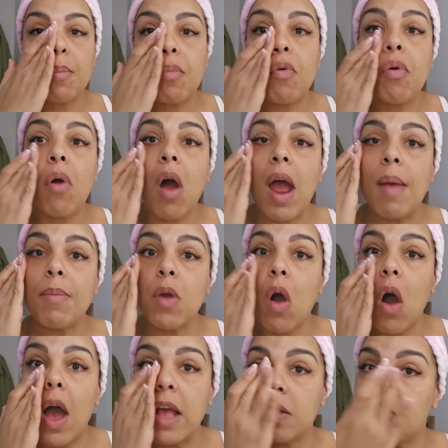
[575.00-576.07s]
prime
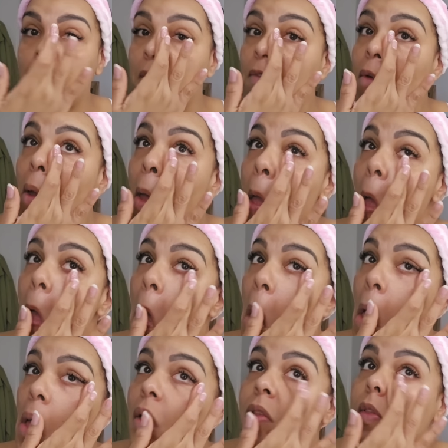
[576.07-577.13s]
your eyes with
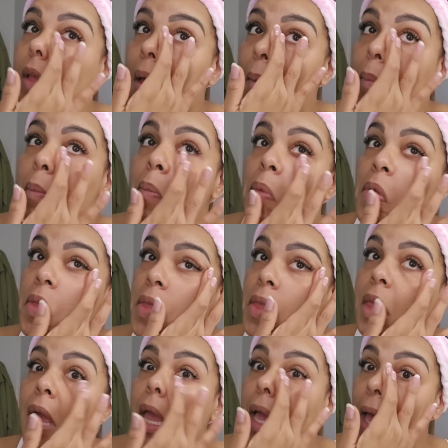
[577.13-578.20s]
some
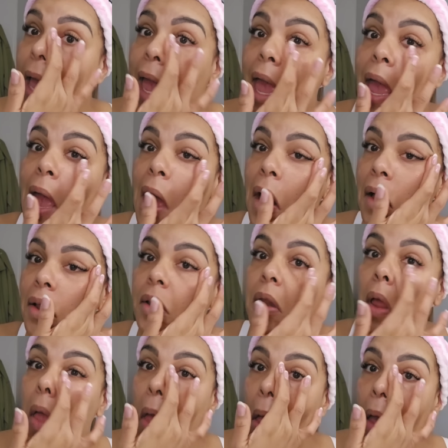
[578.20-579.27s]
skincare. And
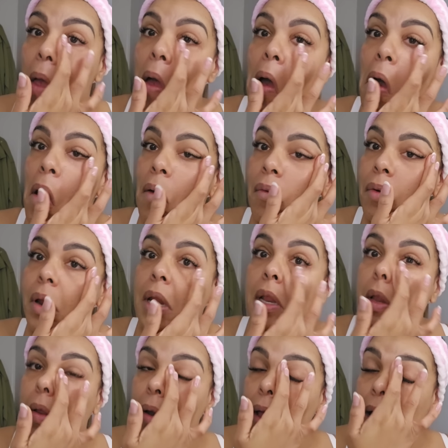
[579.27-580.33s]
I really
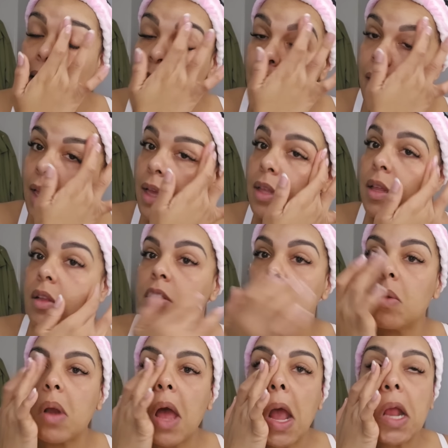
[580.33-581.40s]
do like this. I
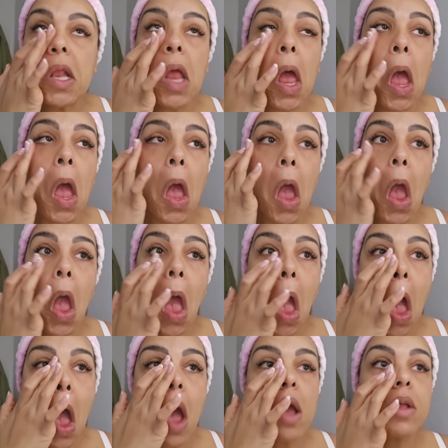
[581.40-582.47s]
do like to
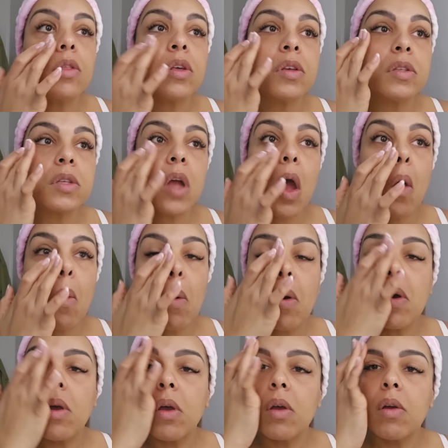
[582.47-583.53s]
just go
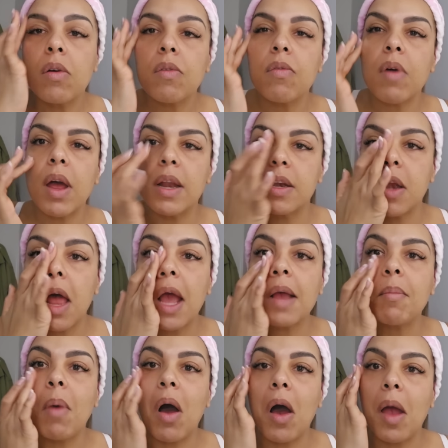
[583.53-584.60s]
around like
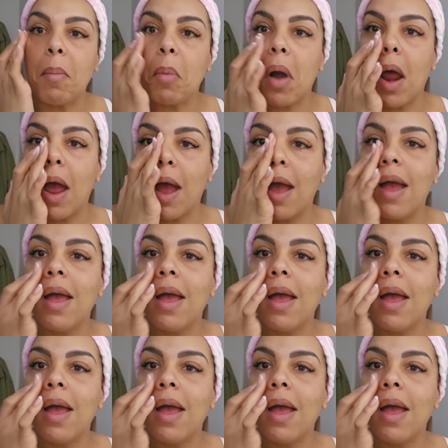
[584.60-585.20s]
my eyebrow,